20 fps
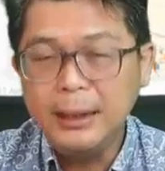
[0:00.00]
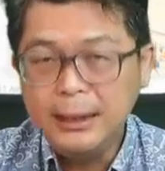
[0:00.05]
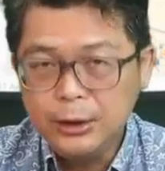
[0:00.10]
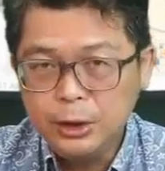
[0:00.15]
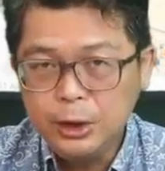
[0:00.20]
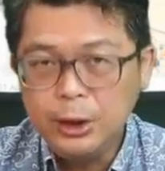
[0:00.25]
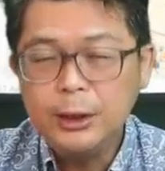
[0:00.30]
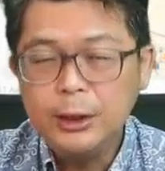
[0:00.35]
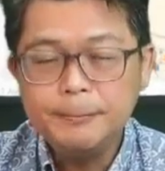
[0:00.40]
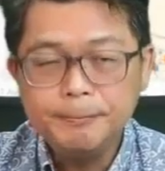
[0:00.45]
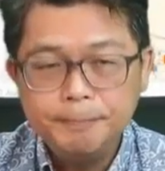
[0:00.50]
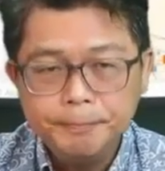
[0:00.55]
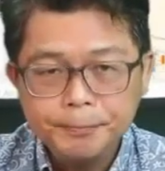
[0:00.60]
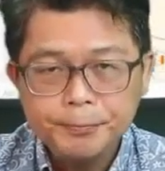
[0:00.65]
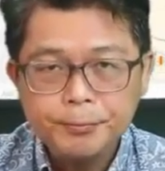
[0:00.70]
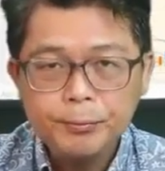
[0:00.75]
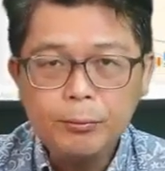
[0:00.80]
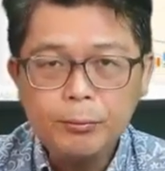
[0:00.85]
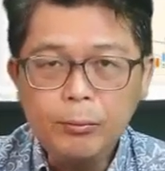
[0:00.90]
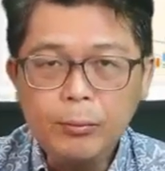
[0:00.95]
PG,
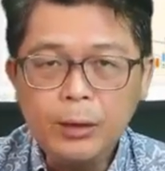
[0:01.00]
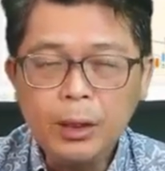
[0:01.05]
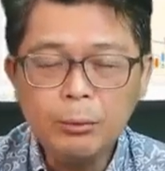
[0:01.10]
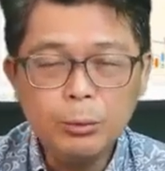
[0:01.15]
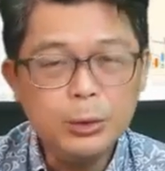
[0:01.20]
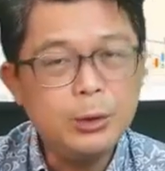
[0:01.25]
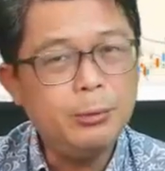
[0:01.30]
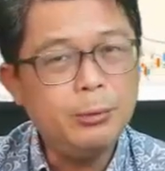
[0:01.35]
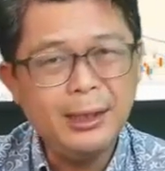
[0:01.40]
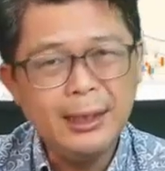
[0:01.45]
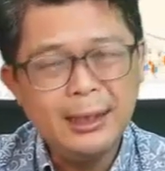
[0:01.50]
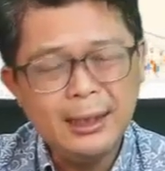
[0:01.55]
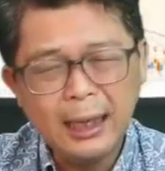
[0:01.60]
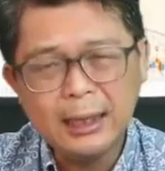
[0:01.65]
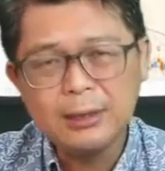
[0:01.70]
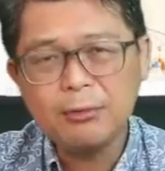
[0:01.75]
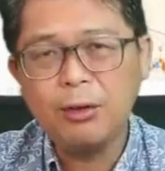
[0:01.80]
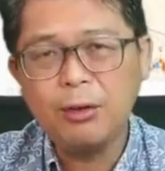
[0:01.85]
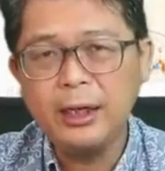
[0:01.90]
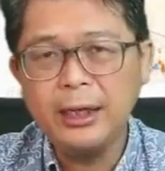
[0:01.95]
which we
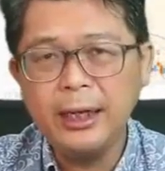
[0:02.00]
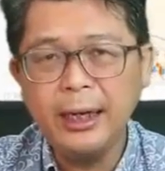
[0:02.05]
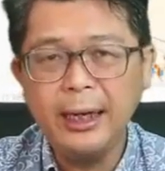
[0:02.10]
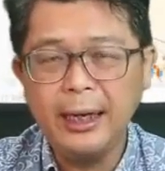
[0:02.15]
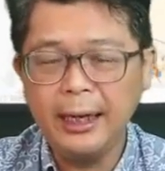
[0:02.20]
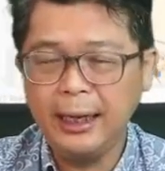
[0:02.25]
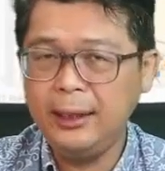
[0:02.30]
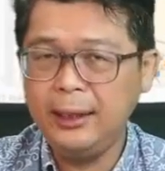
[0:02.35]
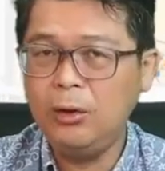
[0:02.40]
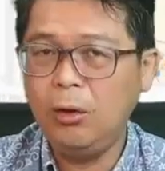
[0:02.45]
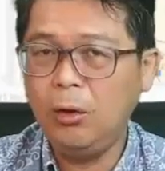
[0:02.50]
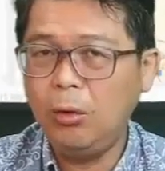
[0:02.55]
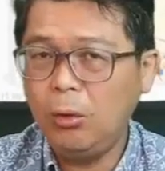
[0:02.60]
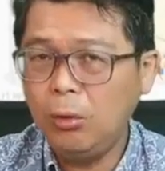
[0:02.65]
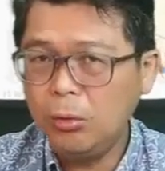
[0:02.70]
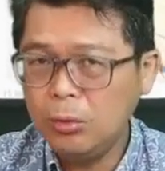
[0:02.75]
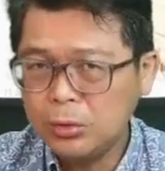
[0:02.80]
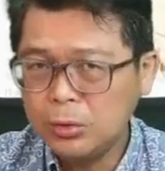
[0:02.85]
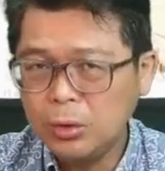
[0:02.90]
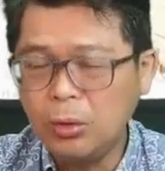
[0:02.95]
did last Friday, and
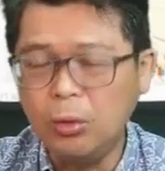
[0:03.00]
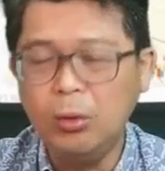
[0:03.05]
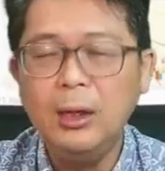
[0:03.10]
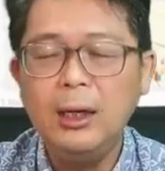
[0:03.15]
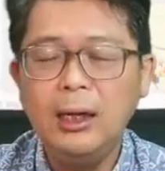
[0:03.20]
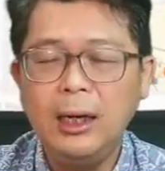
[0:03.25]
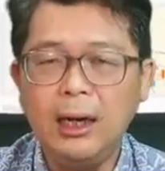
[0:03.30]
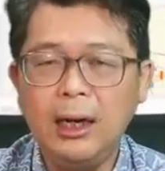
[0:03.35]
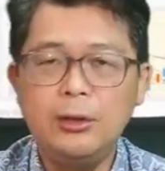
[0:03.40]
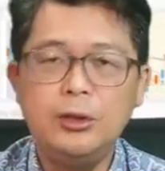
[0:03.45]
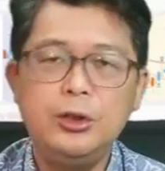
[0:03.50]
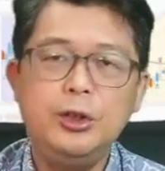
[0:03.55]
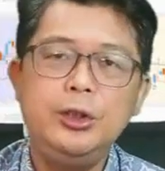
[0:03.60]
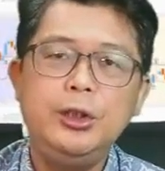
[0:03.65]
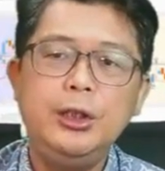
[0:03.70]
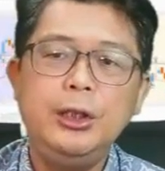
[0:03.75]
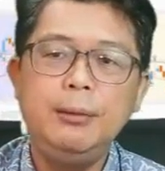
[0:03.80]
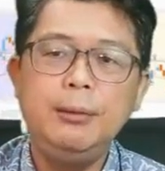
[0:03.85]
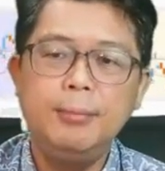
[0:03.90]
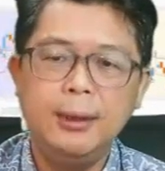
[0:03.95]
also
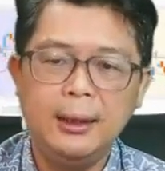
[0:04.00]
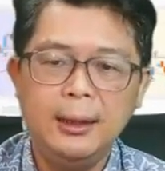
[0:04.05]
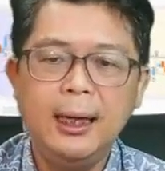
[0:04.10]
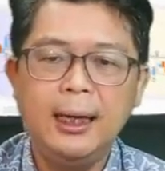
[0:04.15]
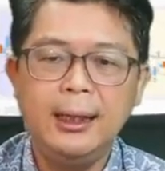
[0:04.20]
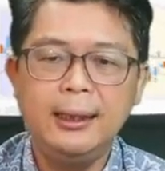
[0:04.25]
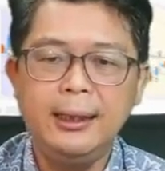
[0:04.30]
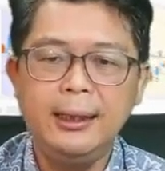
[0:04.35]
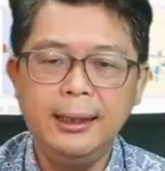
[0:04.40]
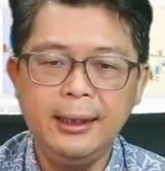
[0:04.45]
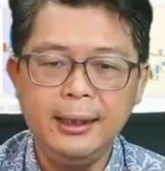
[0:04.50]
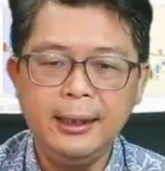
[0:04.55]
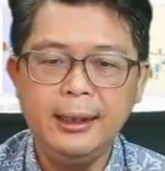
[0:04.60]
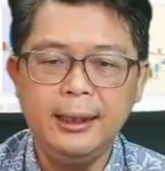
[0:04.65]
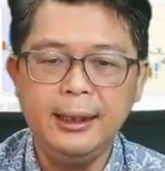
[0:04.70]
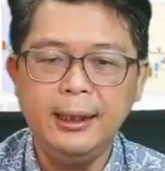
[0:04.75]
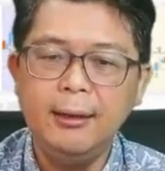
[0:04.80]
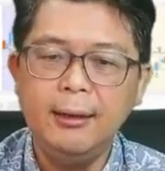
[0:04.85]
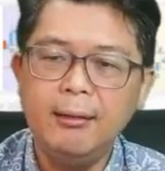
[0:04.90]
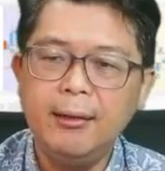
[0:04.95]
RGT Berhad
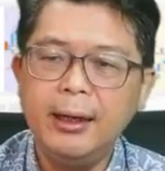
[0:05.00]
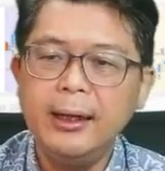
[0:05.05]
in here.